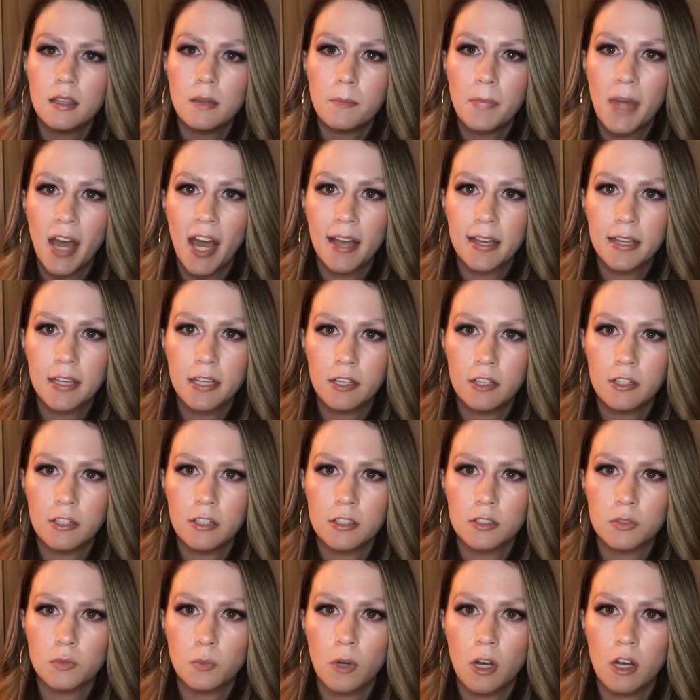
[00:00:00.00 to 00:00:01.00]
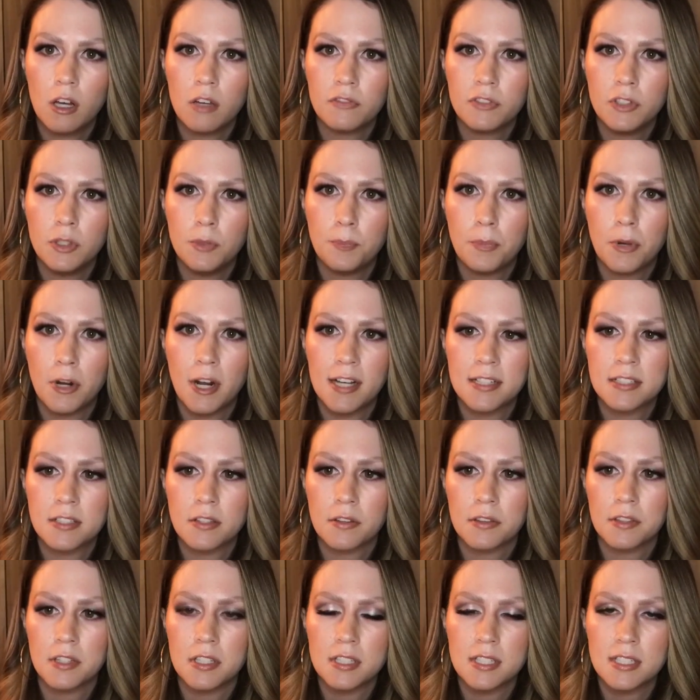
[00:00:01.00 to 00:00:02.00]
the back here as well, if you press
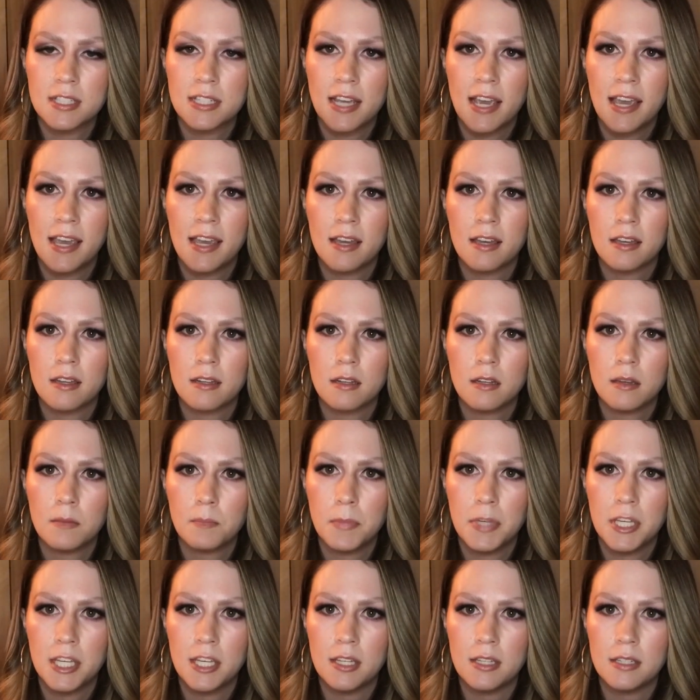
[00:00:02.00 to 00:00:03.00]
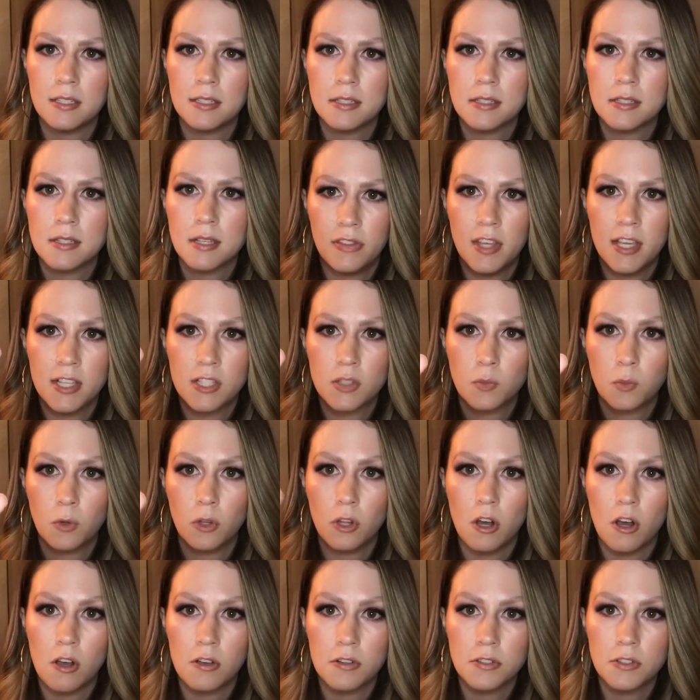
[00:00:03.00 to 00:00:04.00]
on this tan piece, this will
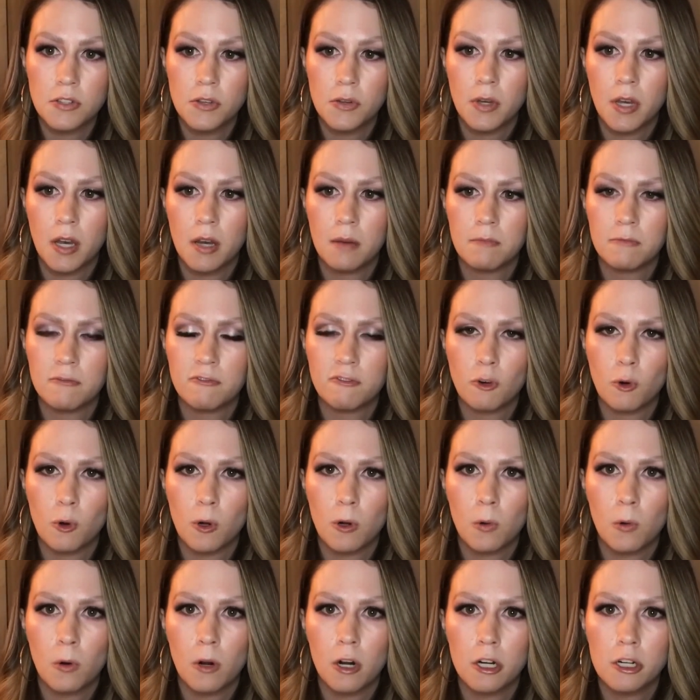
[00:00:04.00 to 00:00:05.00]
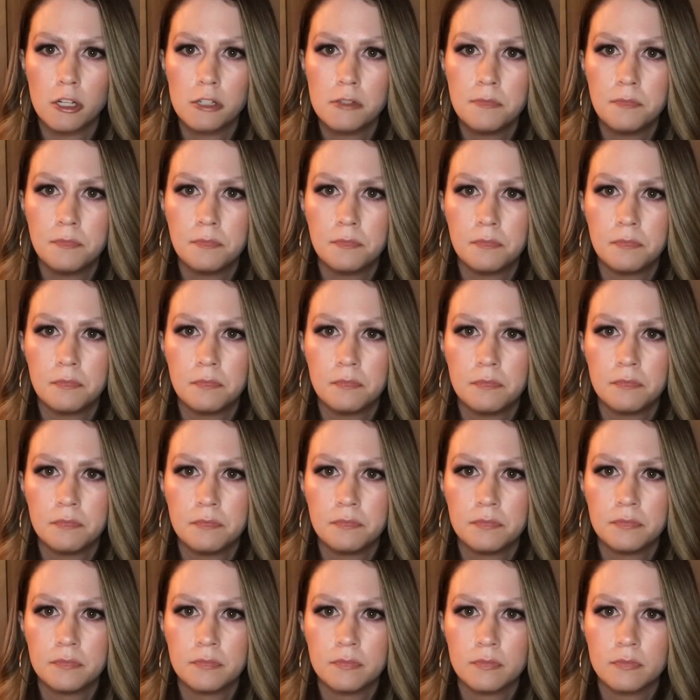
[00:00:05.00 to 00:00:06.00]
also come forward.
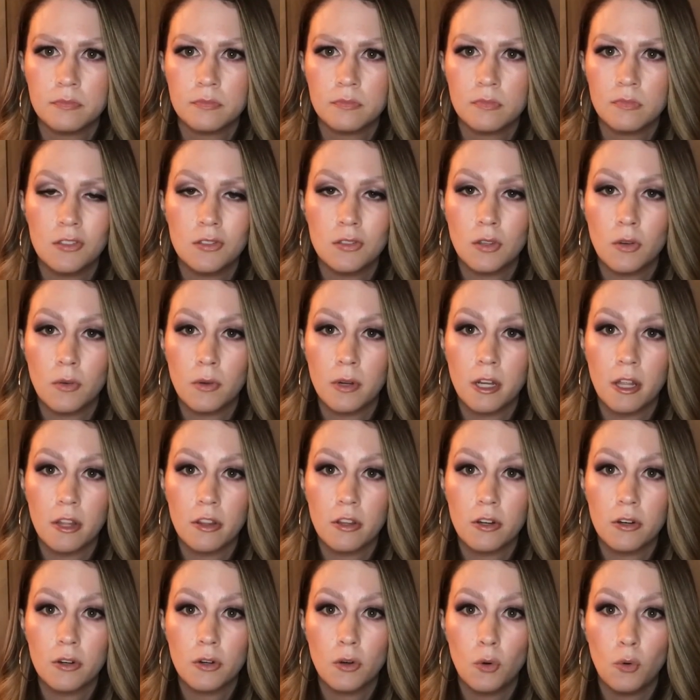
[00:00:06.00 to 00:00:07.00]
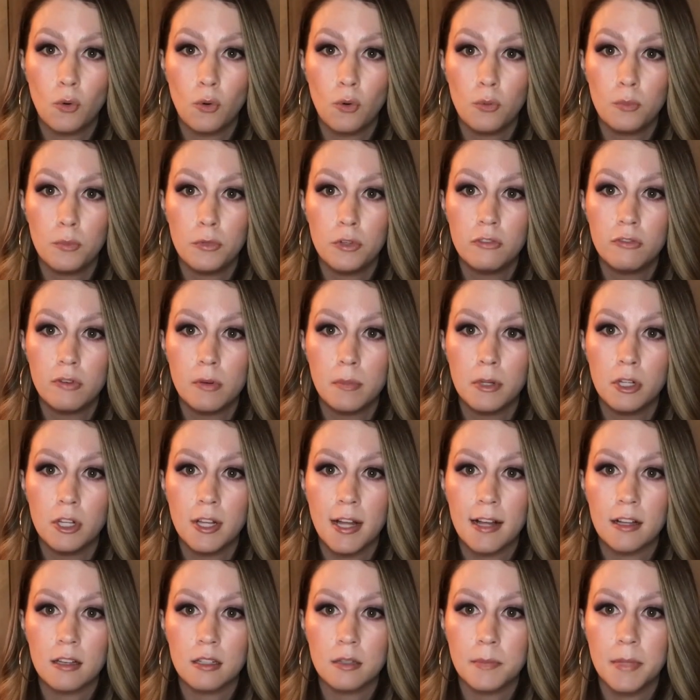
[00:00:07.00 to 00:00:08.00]
So another cool movable
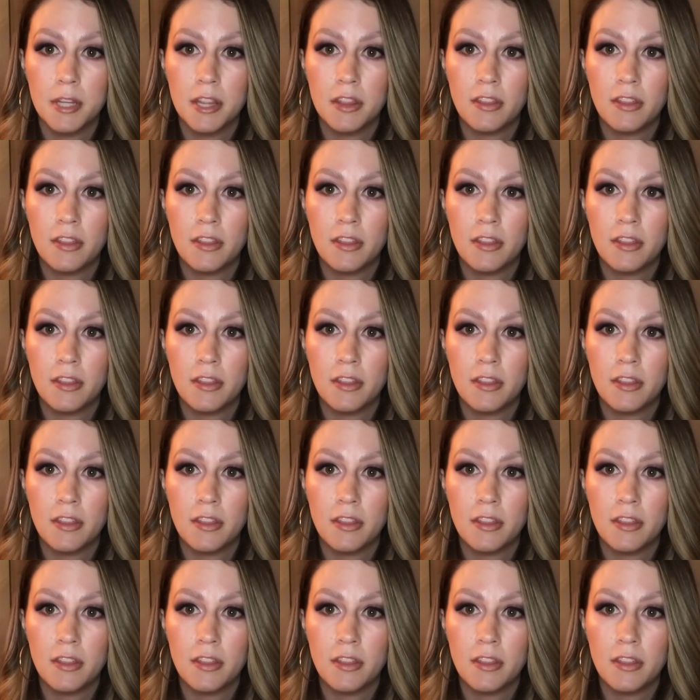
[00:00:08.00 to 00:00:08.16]
element